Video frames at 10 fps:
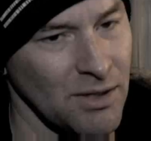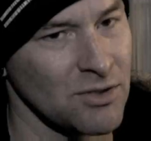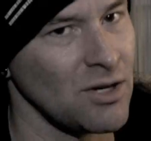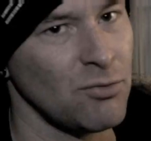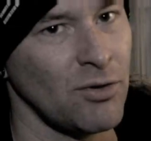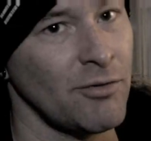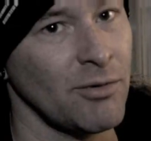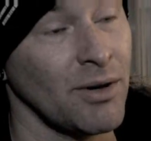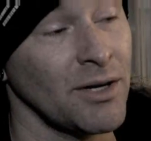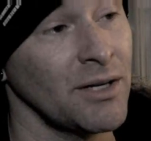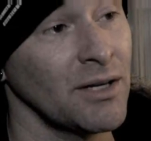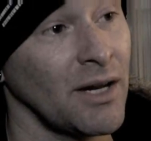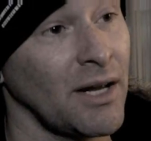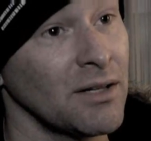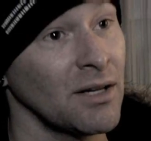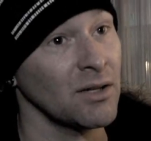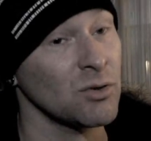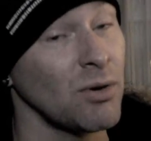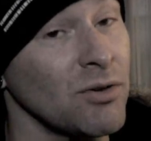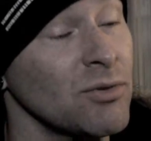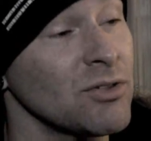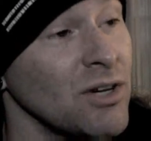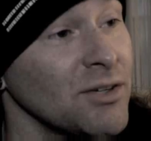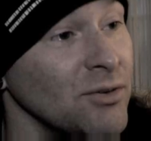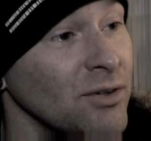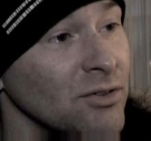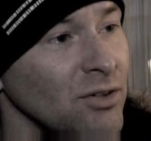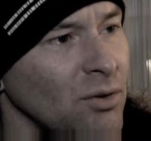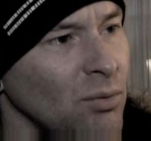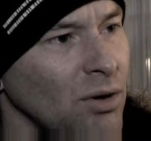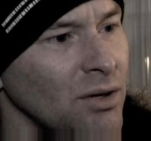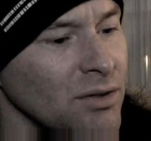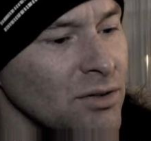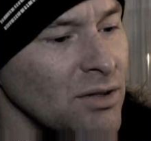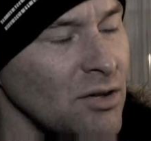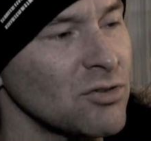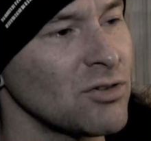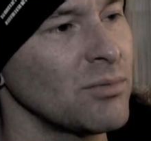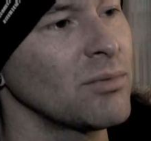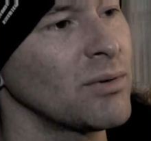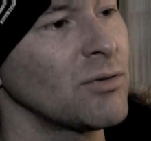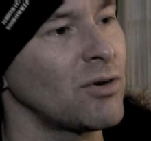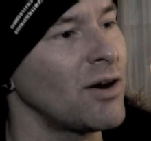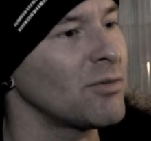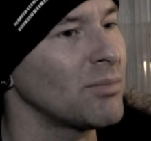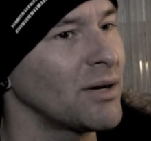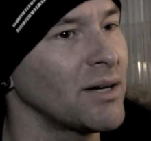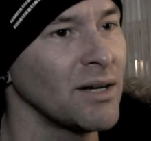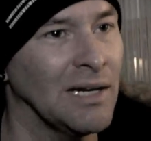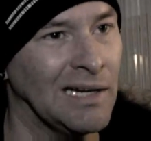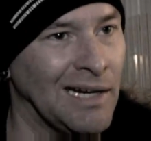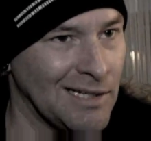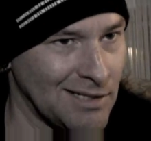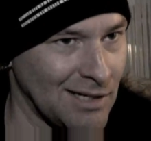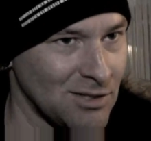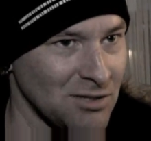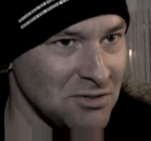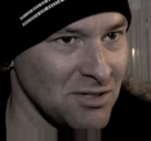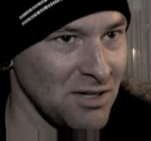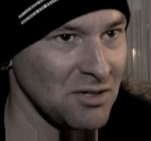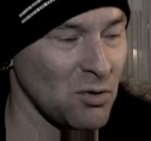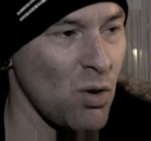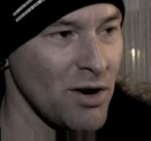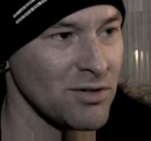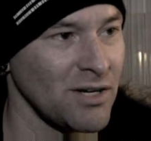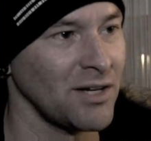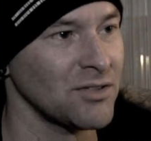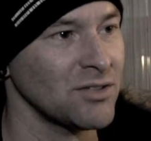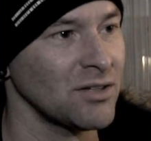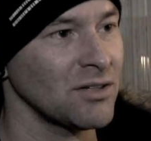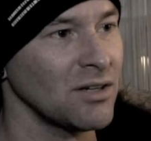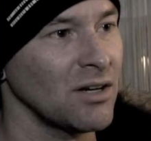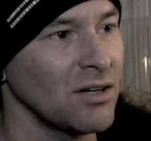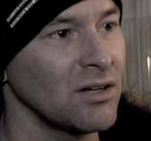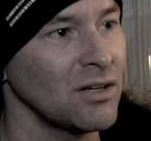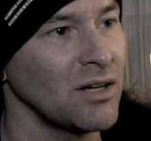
It's not for everybody, and that's part of the reason I do it. Is I don't want it to necessarily be for everybody. It's an acquired taste, and